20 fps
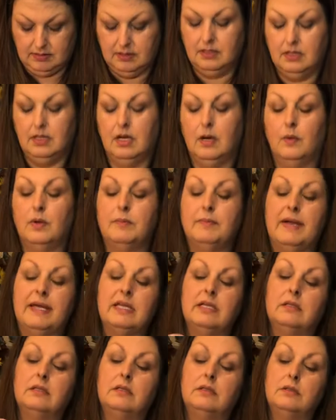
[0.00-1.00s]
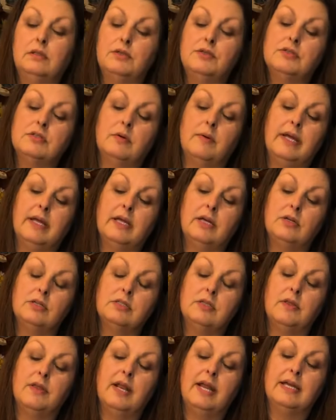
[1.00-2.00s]
I want to make it a little looser right here
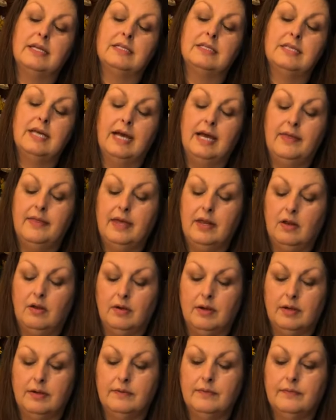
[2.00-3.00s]
so that I can tie that on.